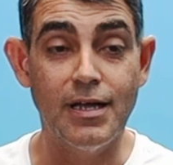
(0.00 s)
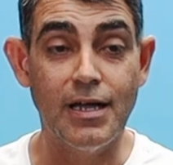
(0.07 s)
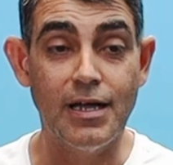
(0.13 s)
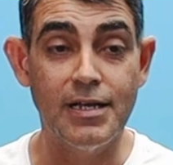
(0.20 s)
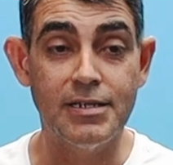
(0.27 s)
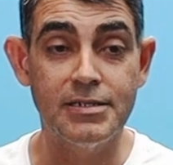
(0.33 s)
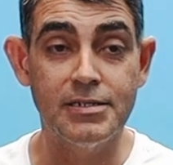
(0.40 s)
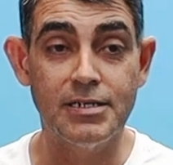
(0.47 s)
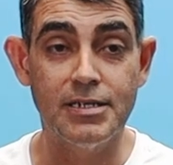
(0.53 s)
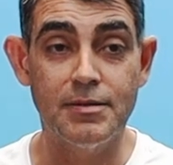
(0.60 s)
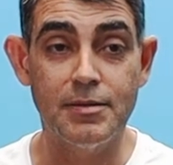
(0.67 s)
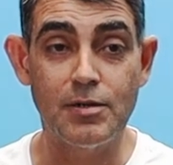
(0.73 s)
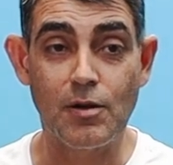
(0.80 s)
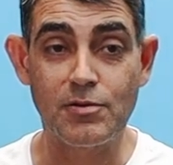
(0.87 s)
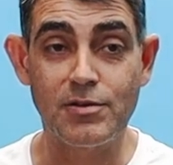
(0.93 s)
and
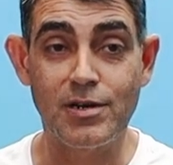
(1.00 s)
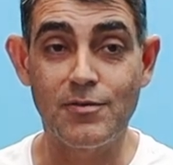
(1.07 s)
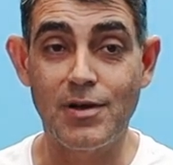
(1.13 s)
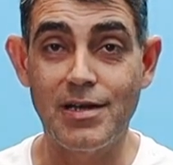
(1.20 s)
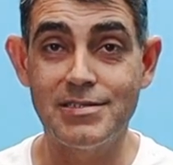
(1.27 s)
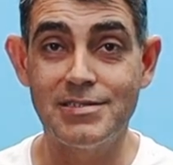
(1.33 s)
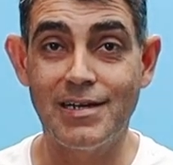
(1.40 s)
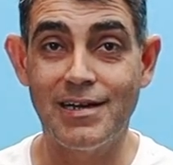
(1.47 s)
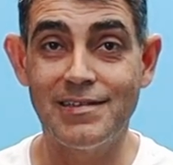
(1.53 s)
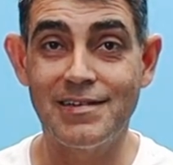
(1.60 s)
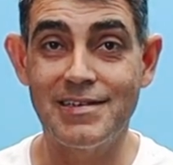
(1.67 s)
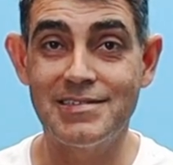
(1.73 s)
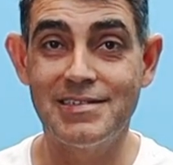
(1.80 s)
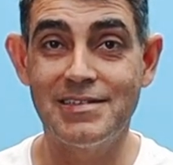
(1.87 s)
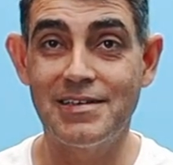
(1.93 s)
my doctor advised either
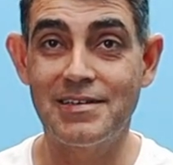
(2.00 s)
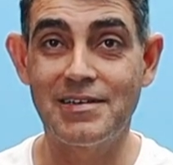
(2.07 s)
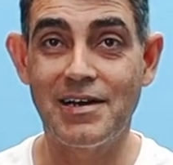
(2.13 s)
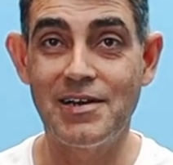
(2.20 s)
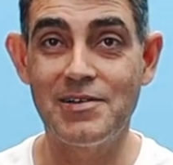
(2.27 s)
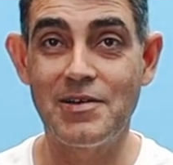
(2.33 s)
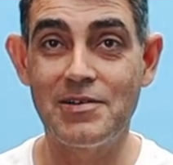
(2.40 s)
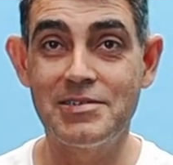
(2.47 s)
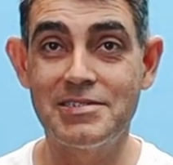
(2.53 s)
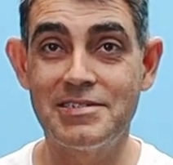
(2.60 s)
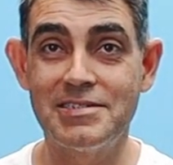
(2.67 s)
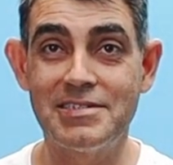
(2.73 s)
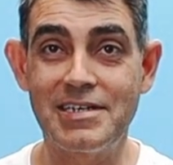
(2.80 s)
I see the cardiologist in